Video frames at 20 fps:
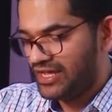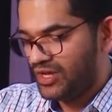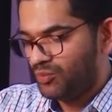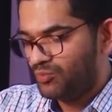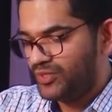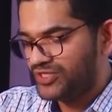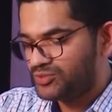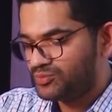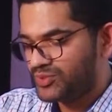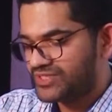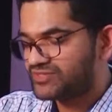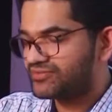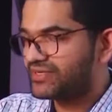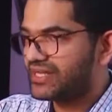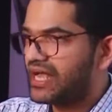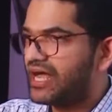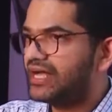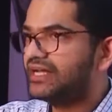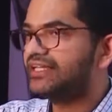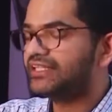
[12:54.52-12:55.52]
which was
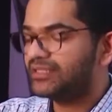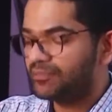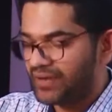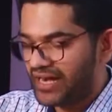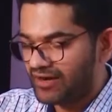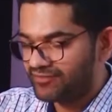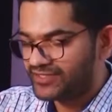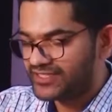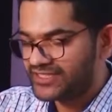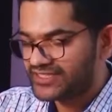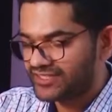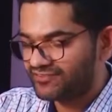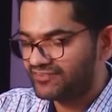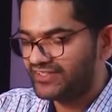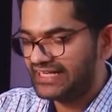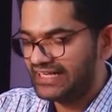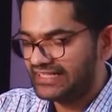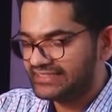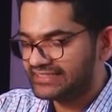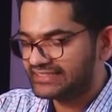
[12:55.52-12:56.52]
regarding the powers of
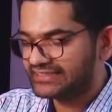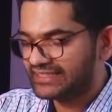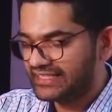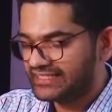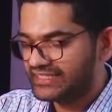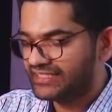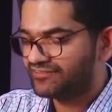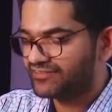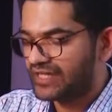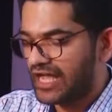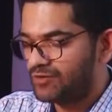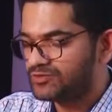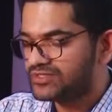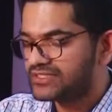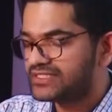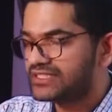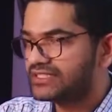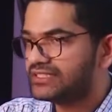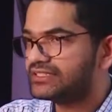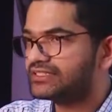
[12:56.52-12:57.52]
the Legislative
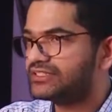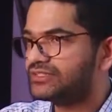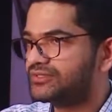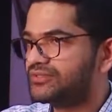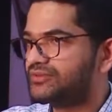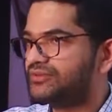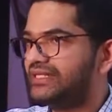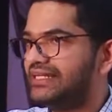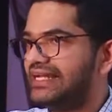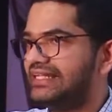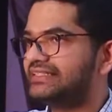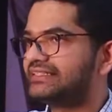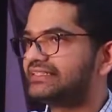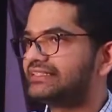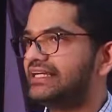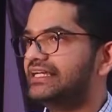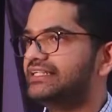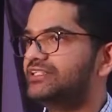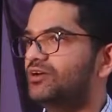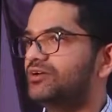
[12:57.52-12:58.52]
Council to
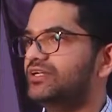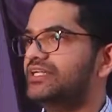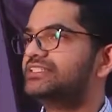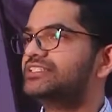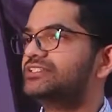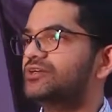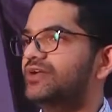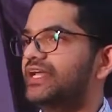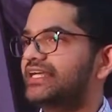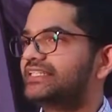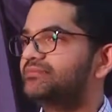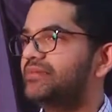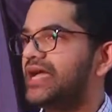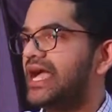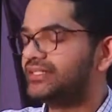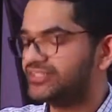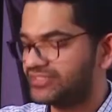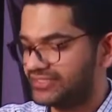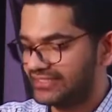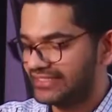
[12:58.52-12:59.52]
legislate on its own
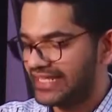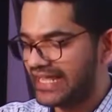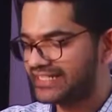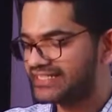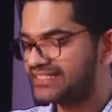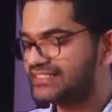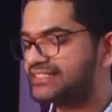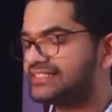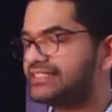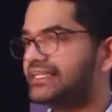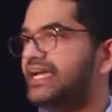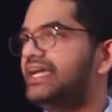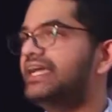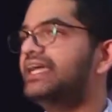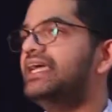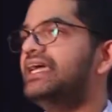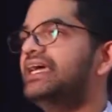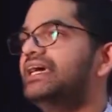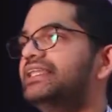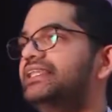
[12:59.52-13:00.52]
expansion. That is to say,
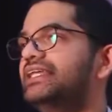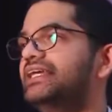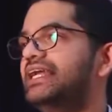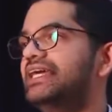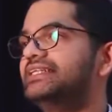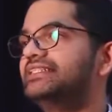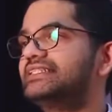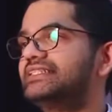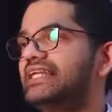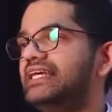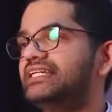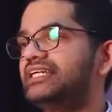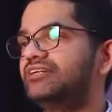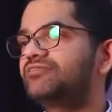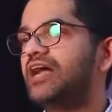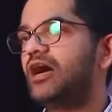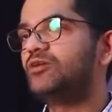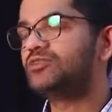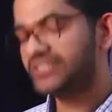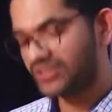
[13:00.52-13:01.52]
the
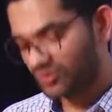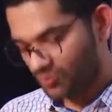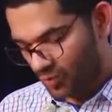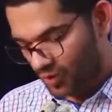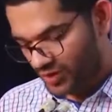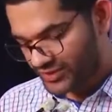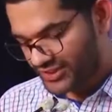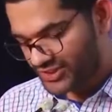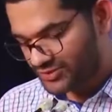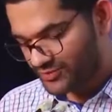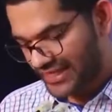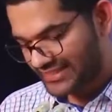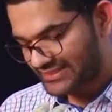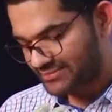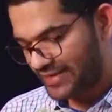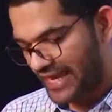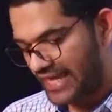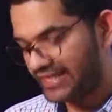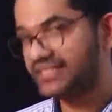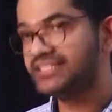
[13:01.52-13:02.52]
Legislative Council wanted to
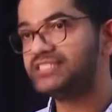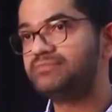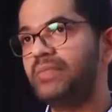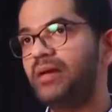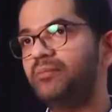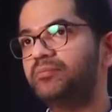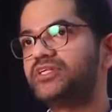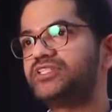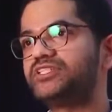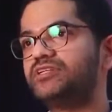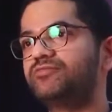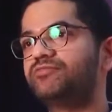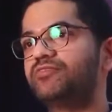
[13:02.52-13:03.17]
expand its membership